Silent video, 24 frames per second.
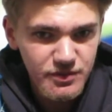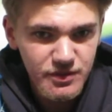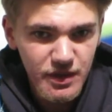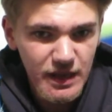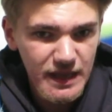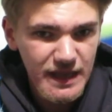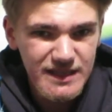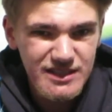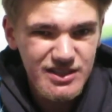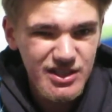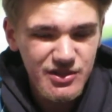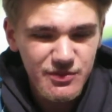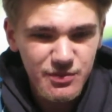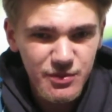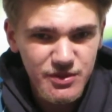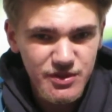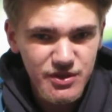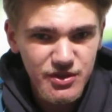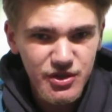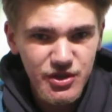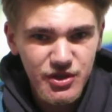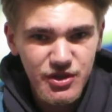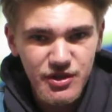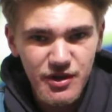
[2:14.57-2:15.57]
It just
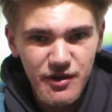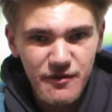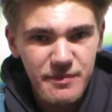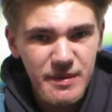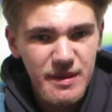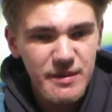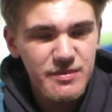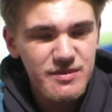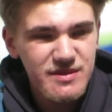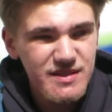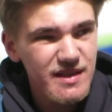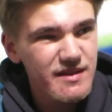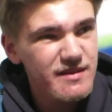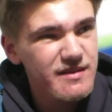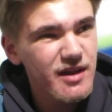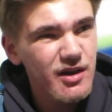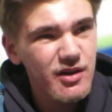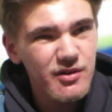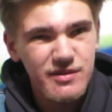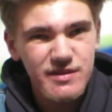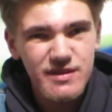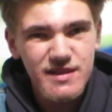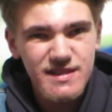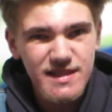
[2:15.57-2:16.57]
wasn't good enough. People say,
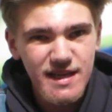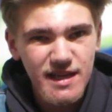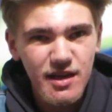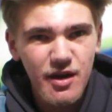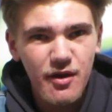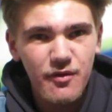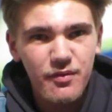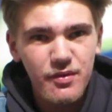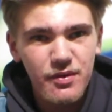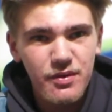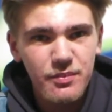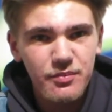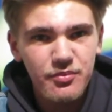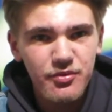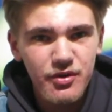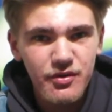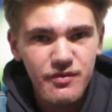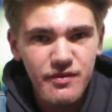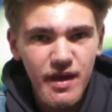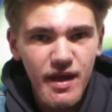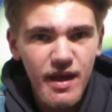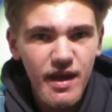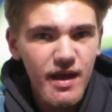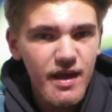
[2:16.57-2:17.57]
oh, in the second half we
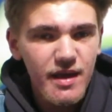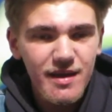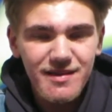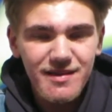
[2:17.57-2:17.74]
improved.